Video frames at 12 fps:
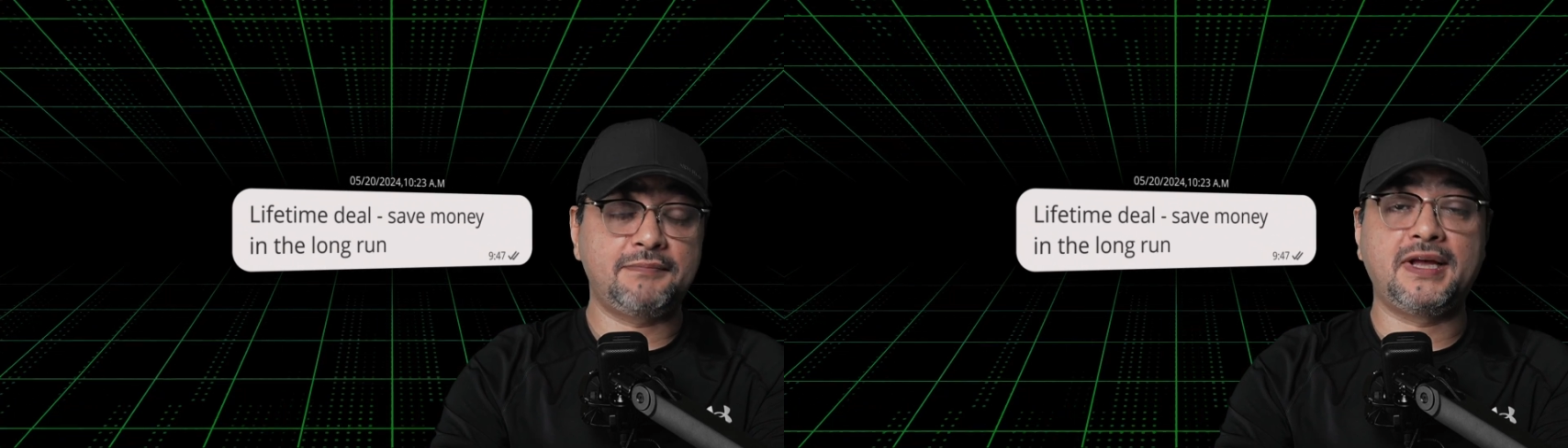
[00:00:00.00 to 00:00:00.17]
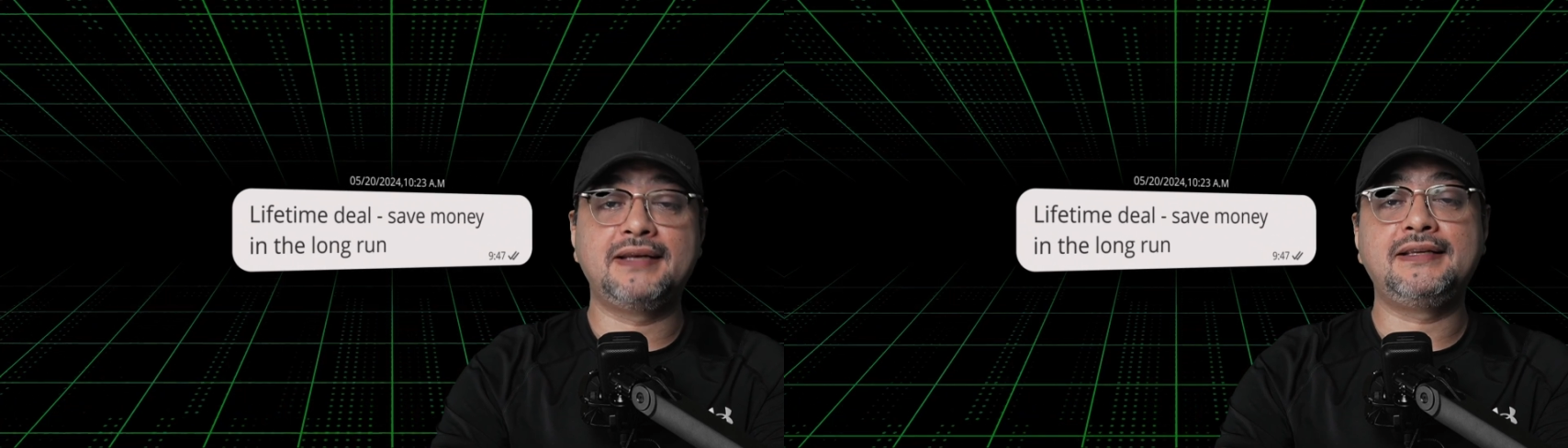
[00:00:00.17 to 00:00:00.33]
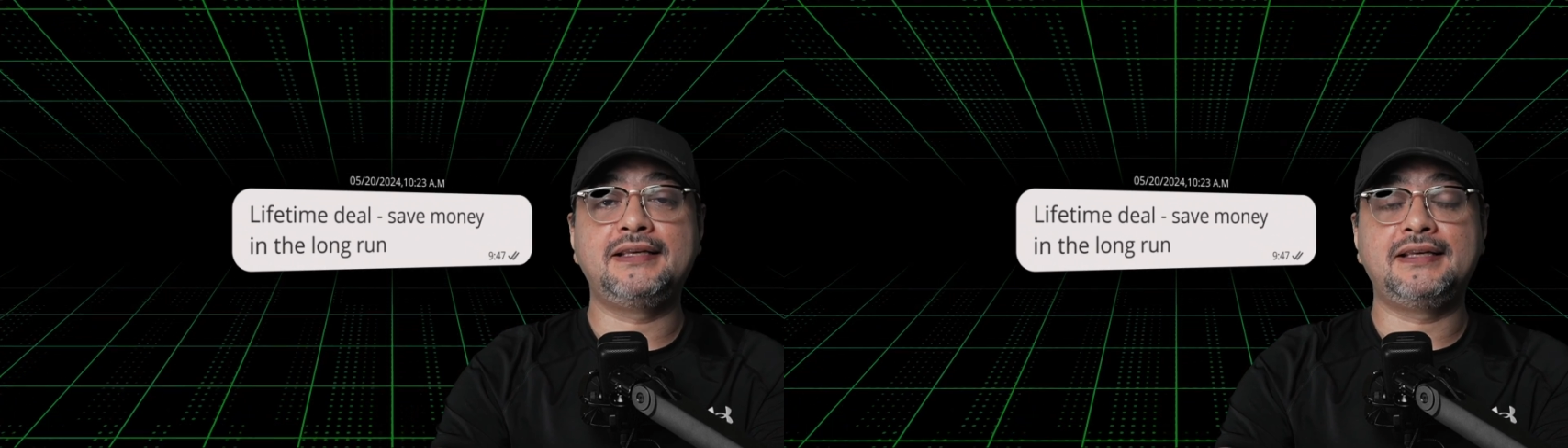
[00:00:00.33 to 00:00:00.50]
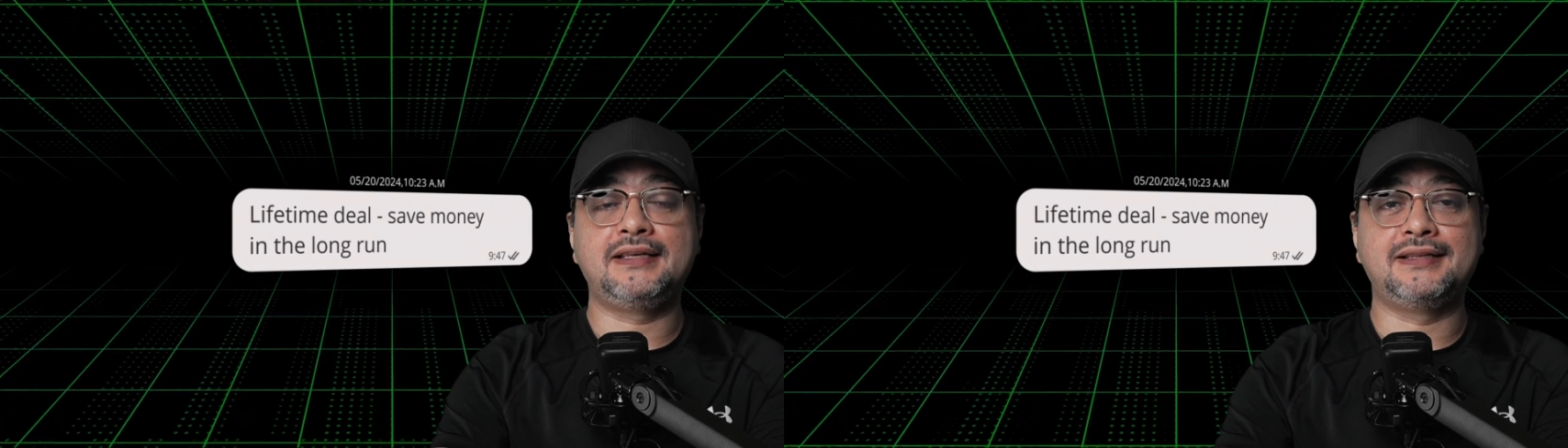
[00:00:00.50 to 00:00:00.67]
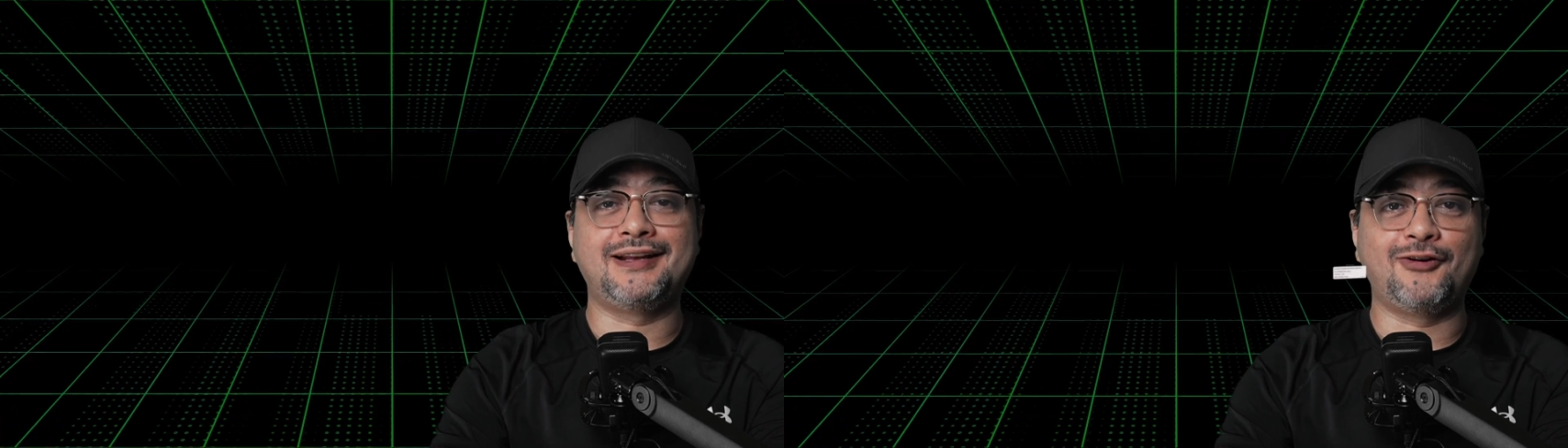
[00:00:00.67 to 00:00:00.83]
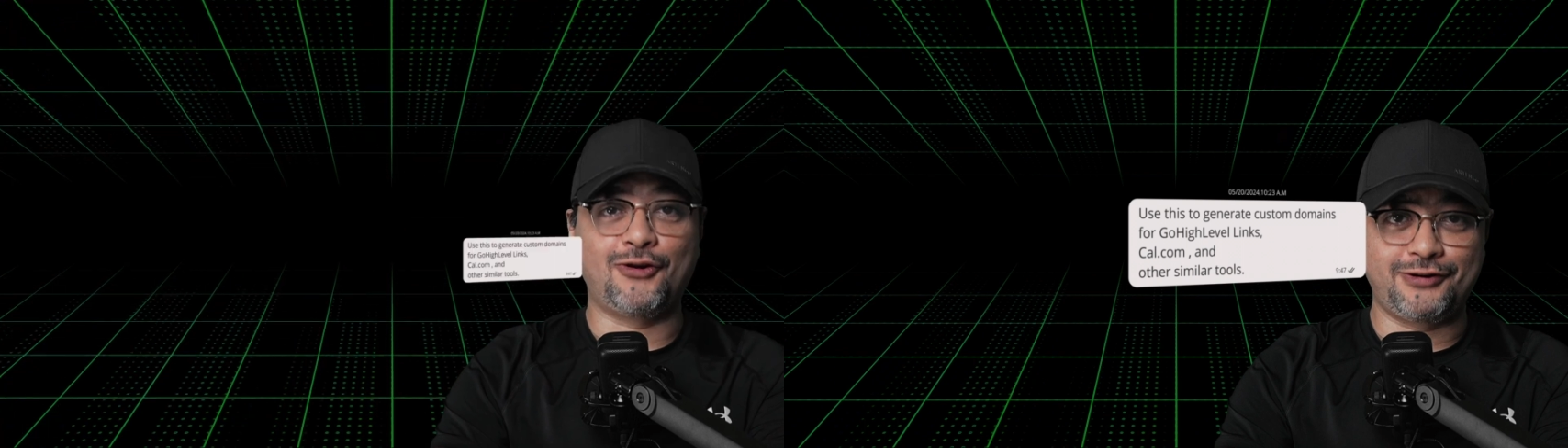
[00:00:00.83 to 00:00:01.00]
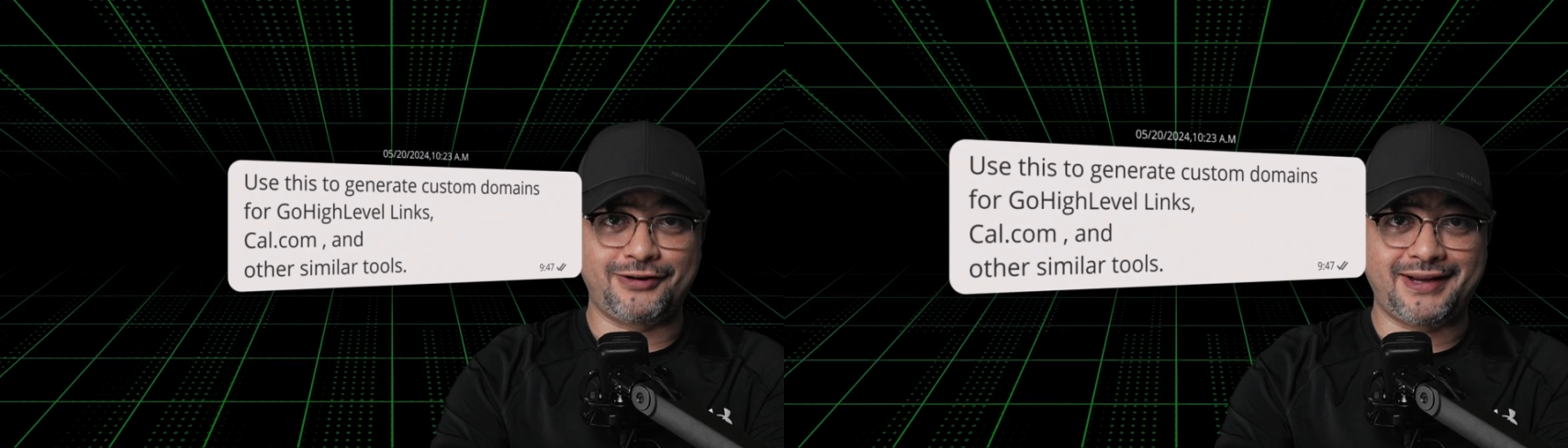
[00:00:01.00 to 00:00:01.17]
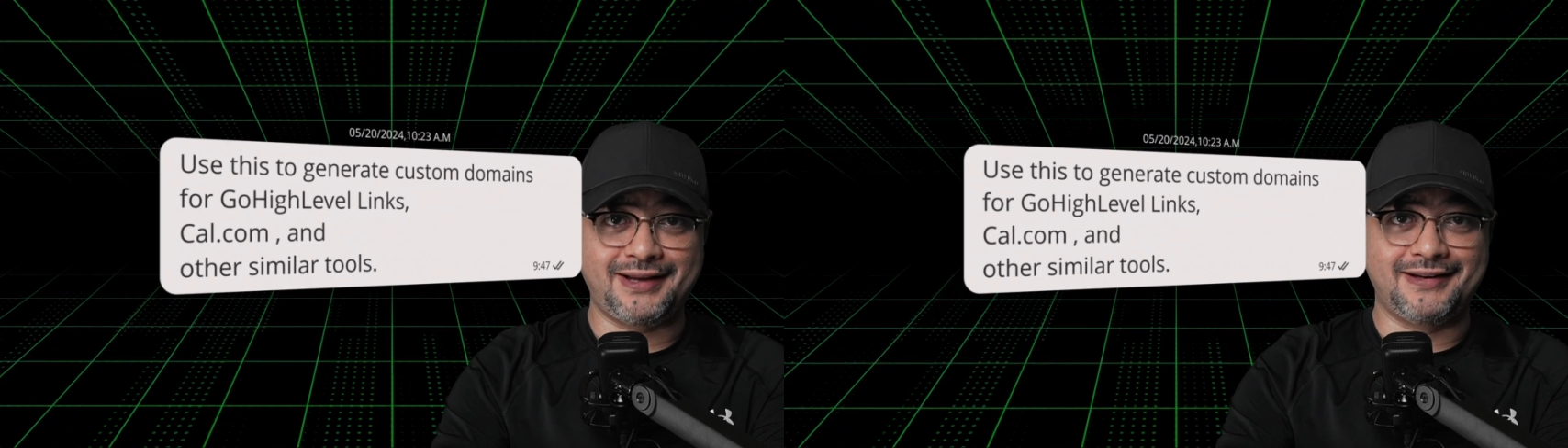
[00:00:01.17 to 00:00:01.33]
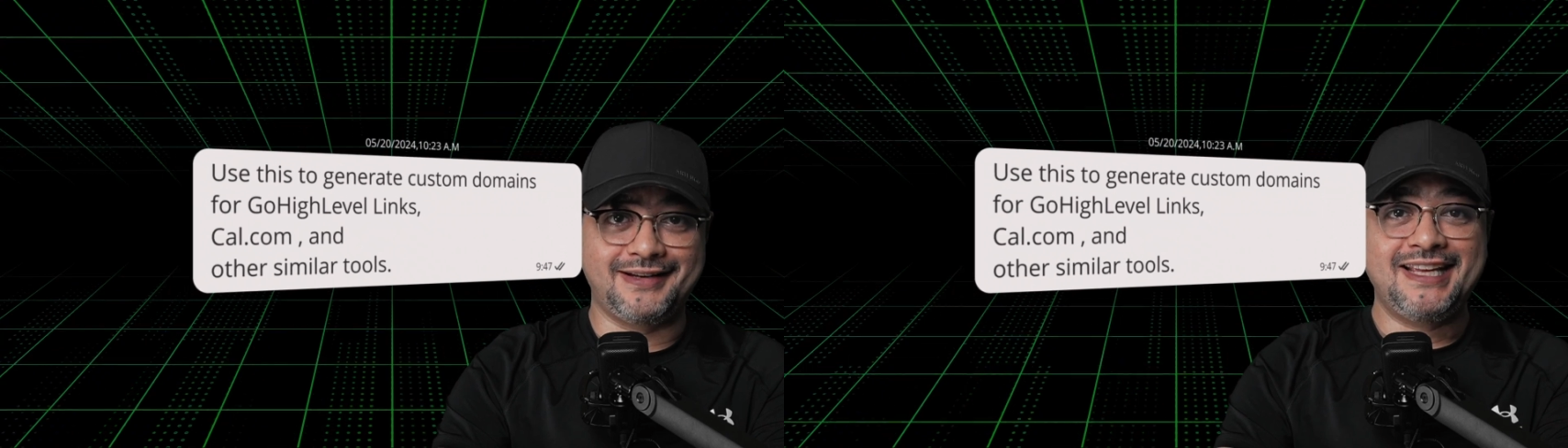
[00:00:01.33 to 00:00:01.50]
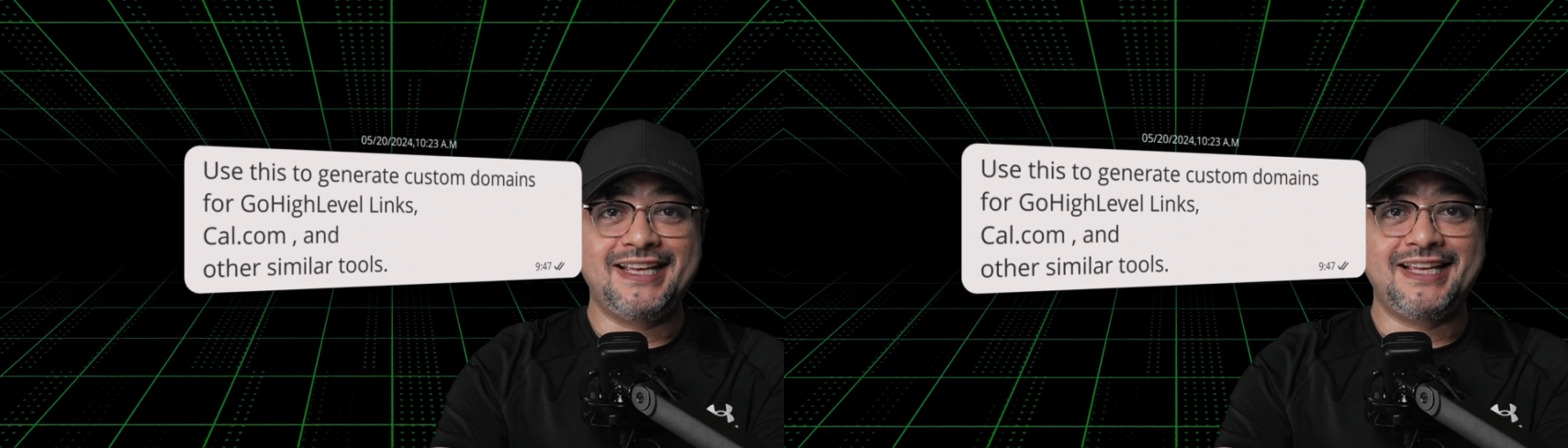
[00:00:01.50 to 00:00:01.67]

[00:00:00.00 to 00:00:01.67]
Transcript: money in the long run.